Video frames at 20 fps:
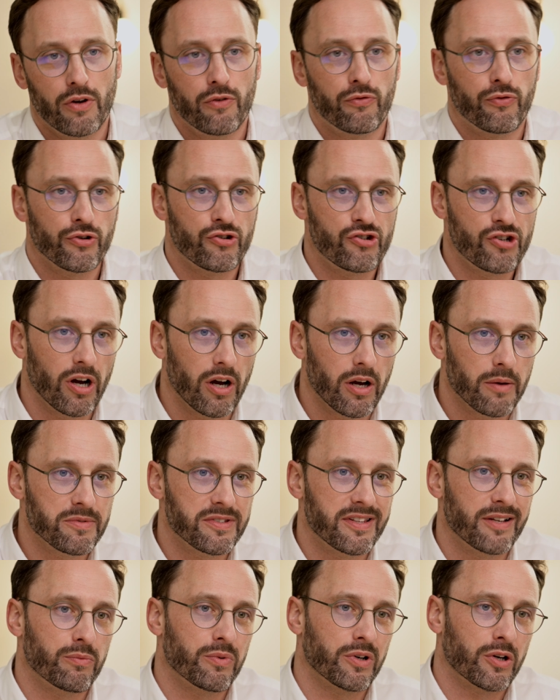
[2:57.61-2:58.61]
for jobs
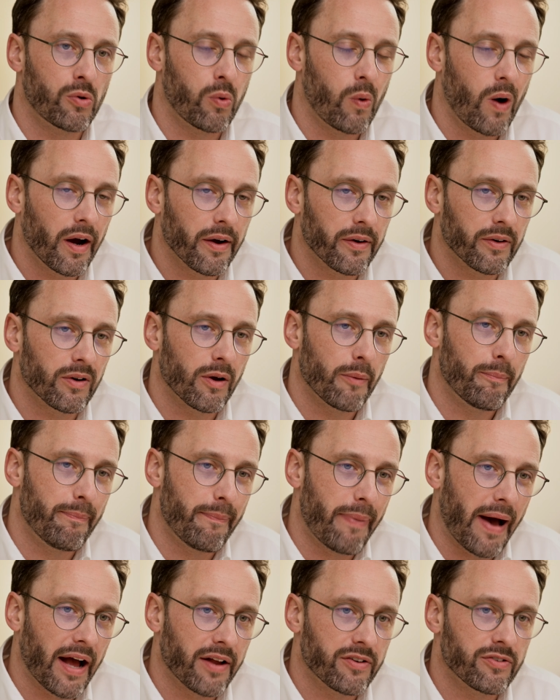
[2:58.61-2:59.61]
that require a
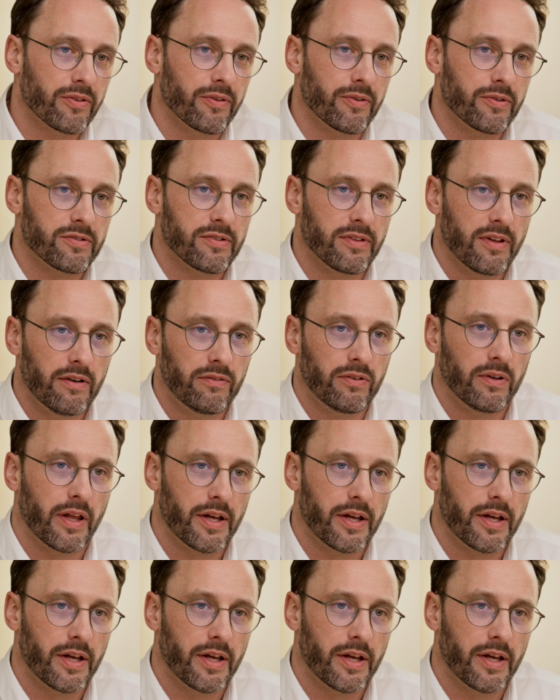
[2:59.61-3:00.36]
bachelor's level